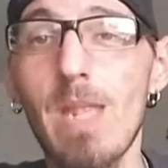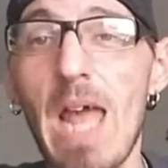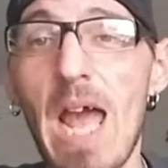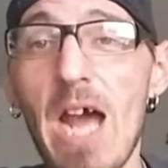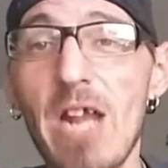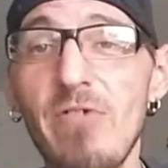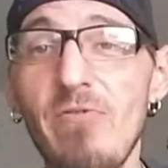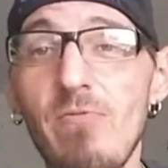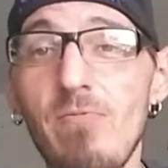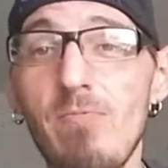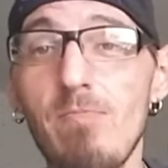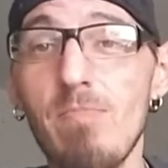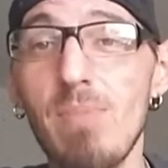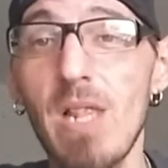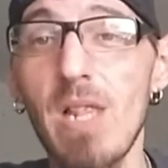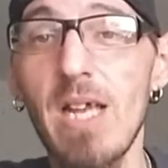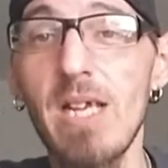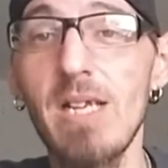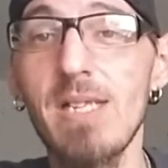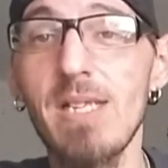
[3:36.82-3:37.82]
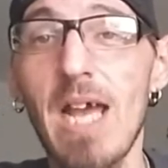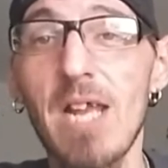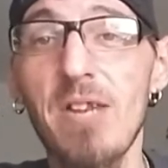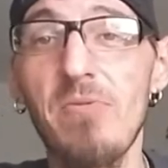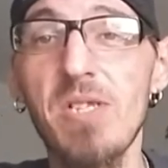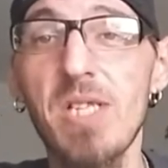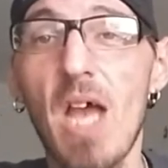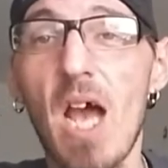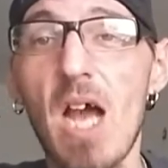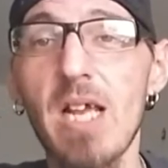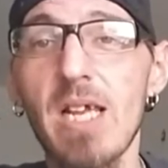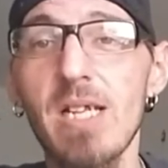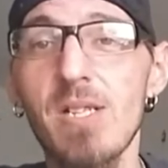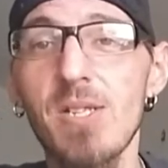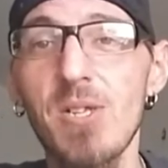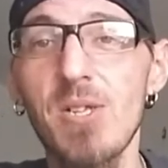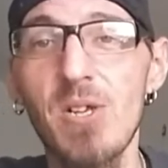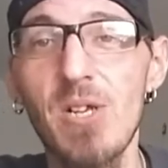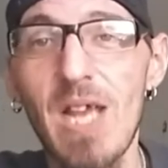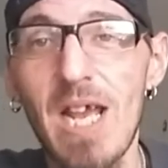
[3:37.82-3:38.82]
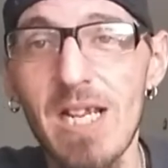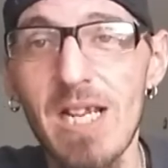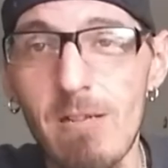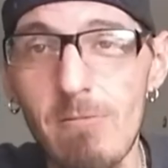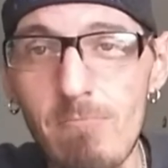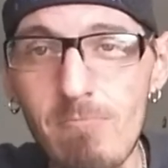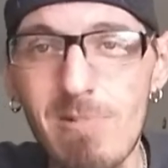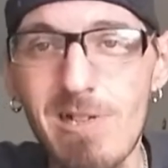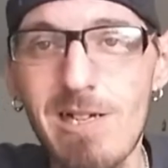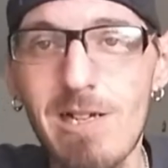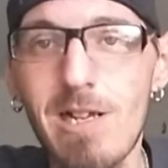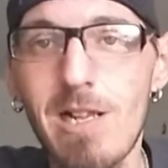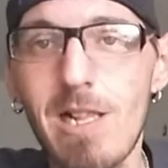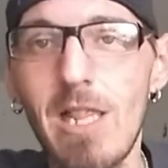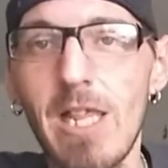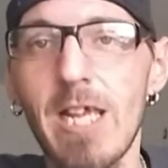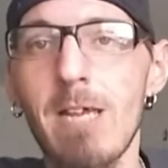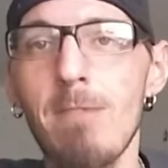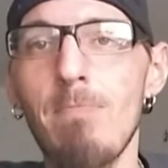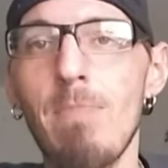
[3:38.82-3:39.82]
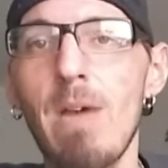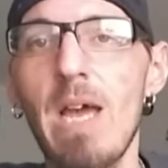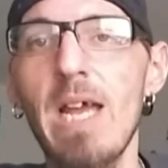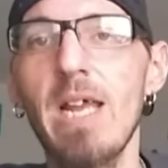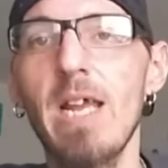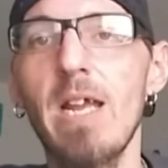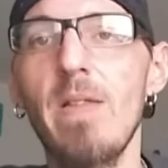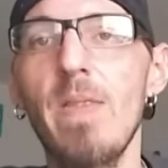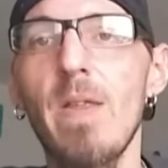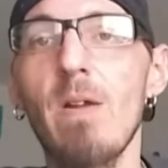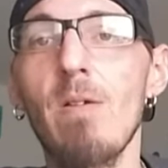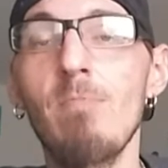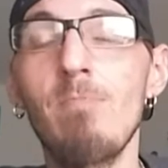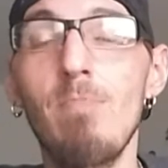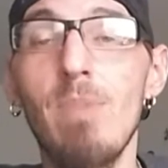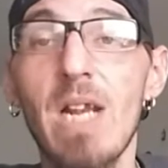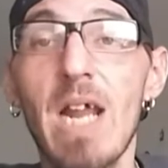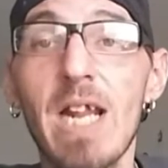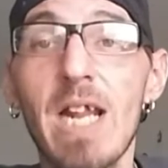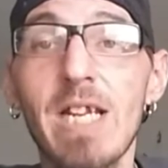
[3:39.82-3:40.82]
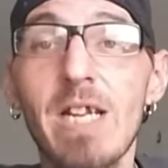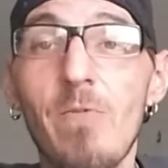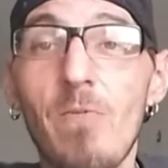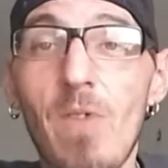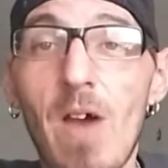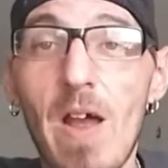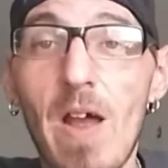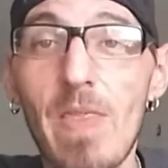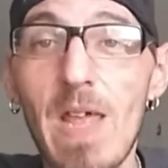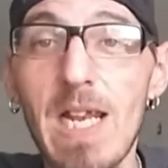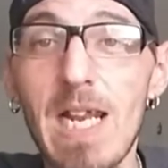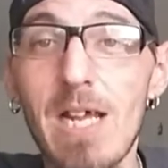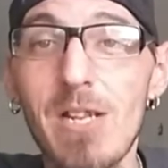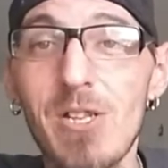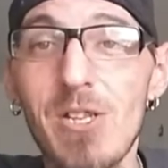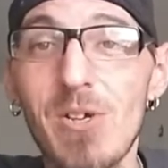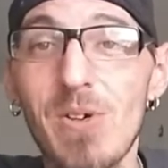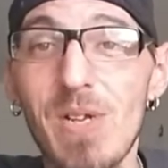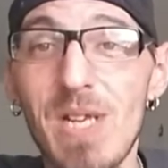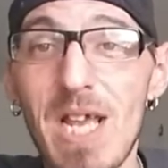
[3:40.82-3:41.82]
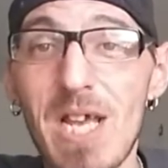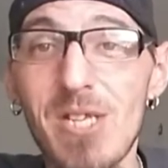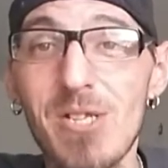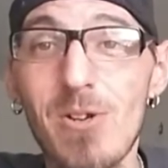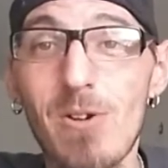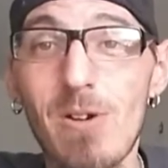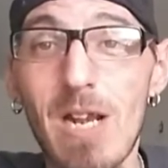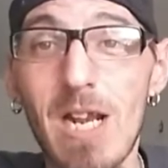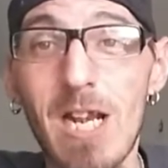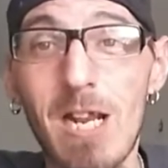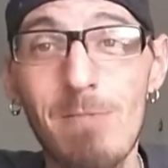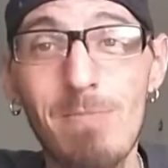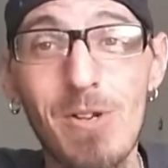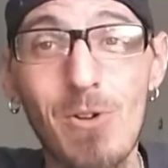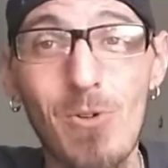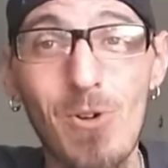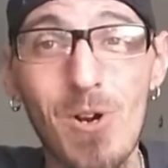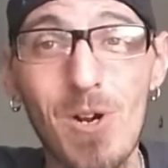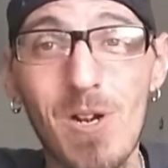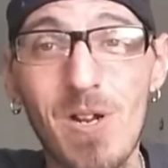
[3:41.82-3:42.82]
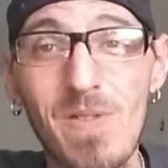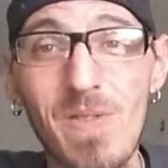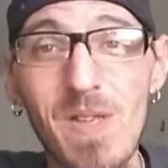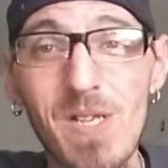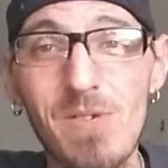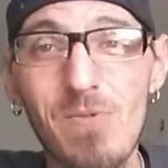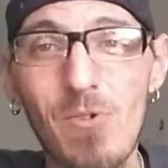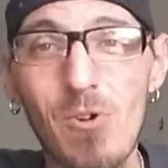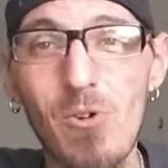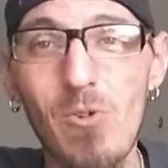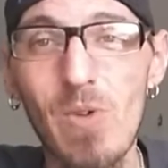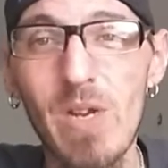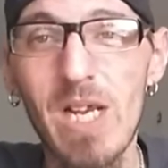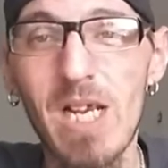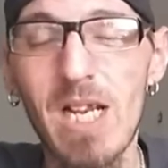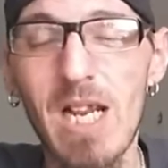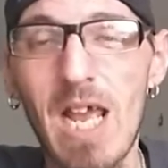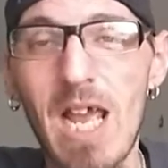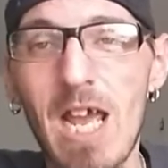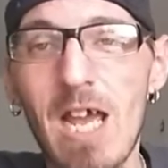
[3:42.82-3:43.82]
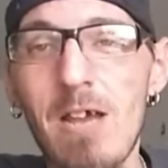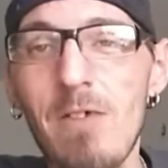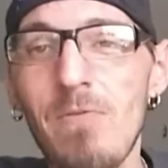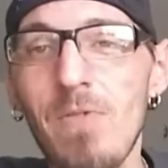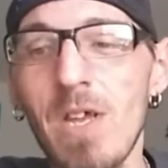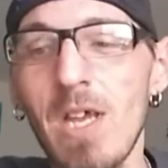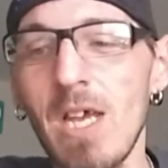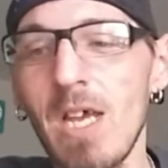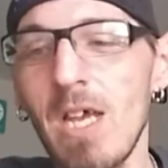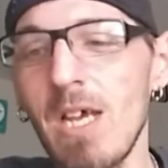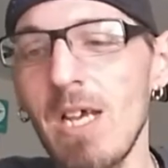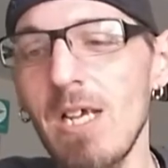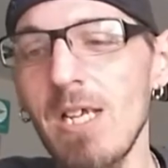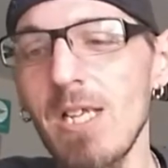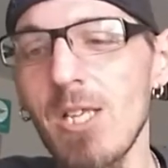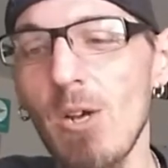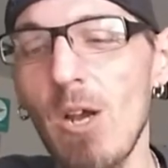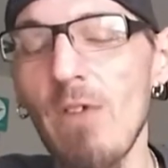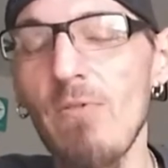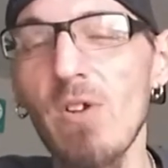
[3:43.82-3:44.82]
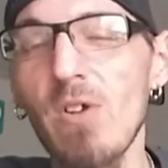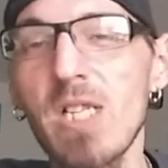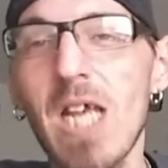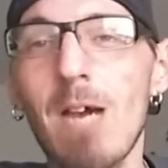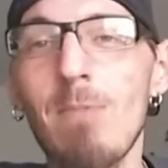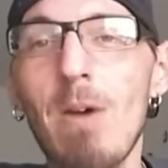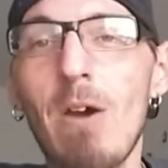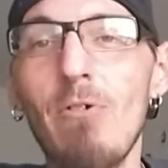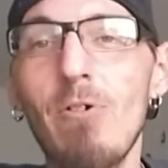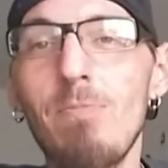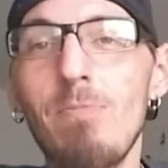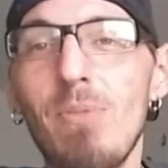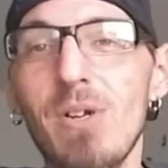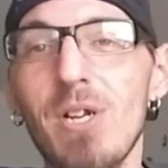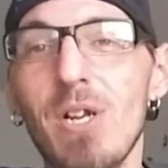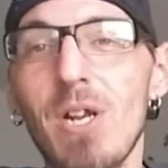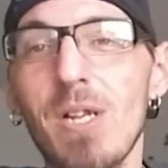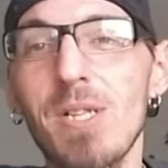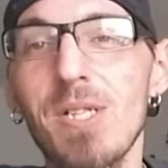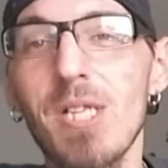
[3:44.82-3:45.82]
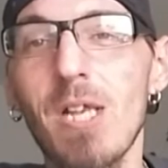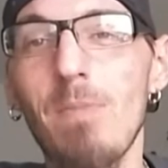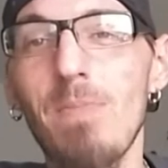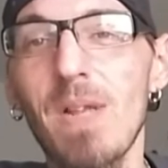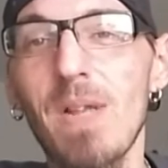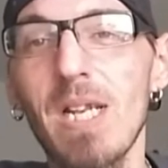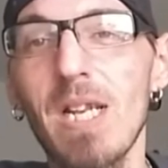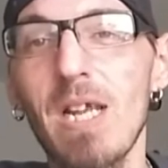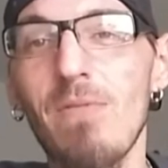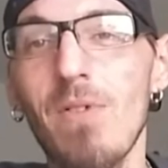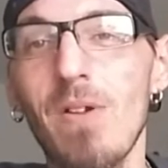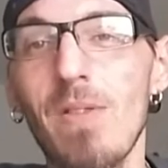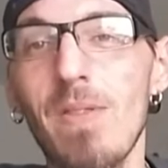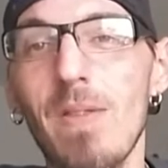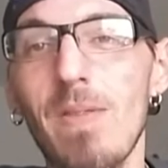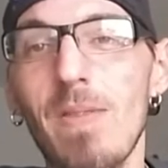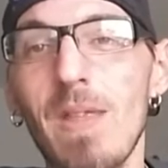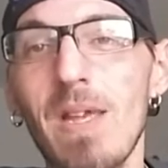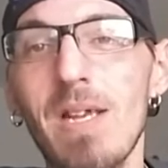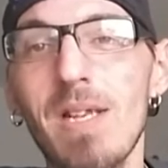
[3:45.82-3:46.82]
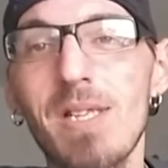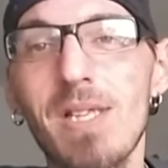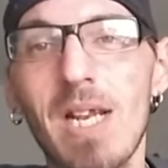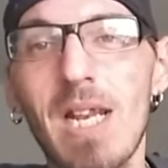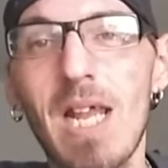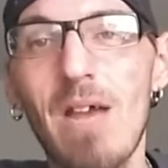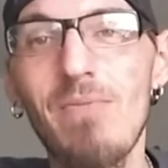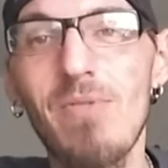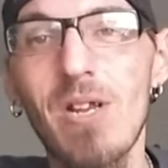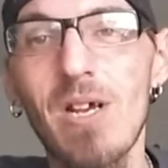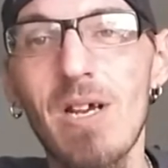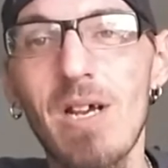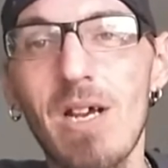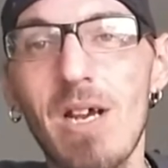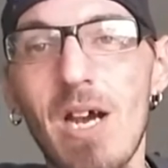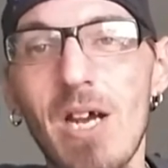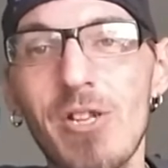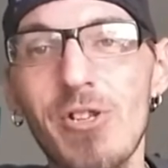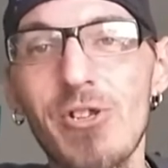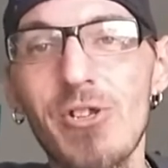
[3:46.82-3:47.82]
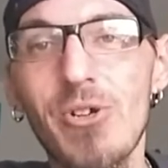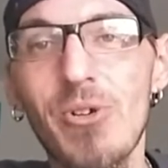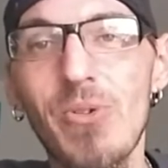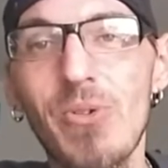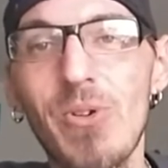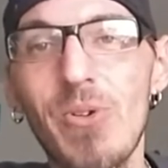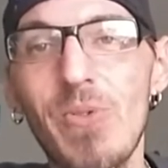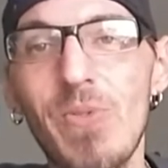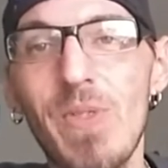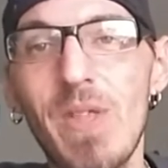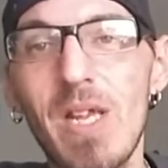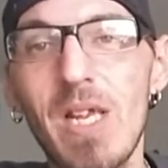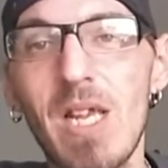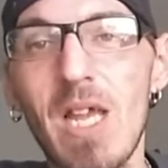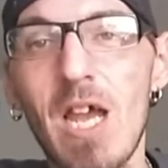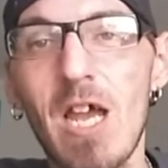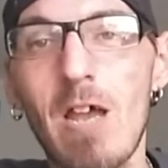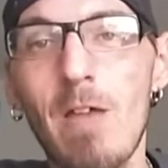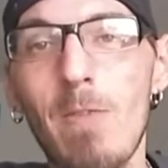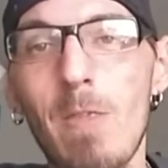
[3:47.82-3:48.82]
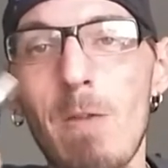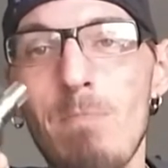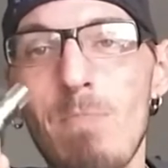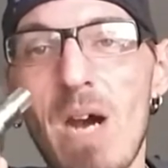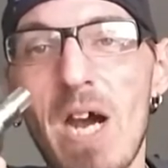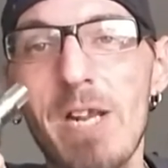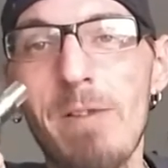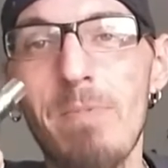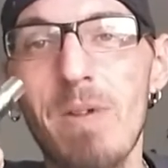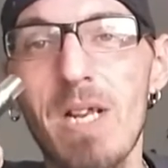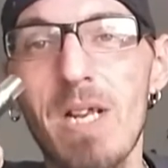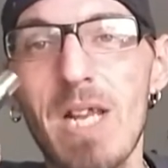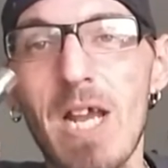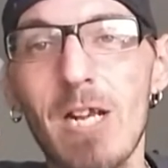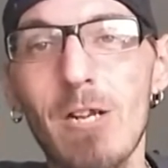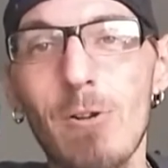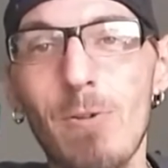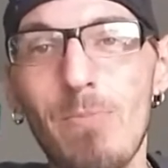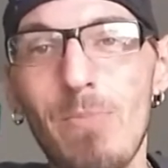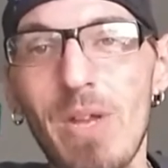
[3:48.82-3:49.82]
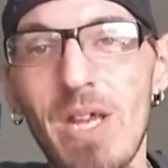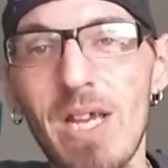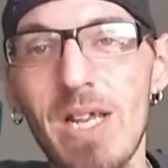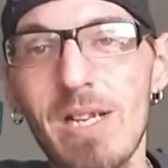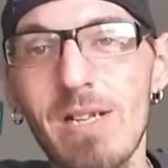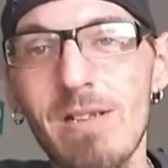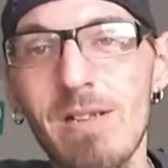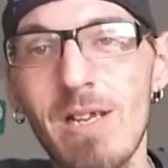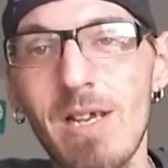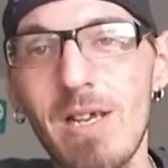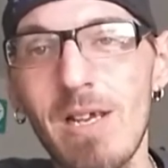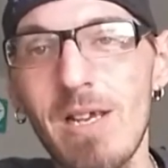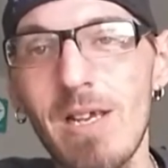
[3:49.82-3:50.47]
out of place, out of socket, so you had to click it back in there. But I didn't find that out until yesterday, and I've been working on this for a week and a half. So every time I would put it on something different than this, I'd have to unscrew the bottom connector pin,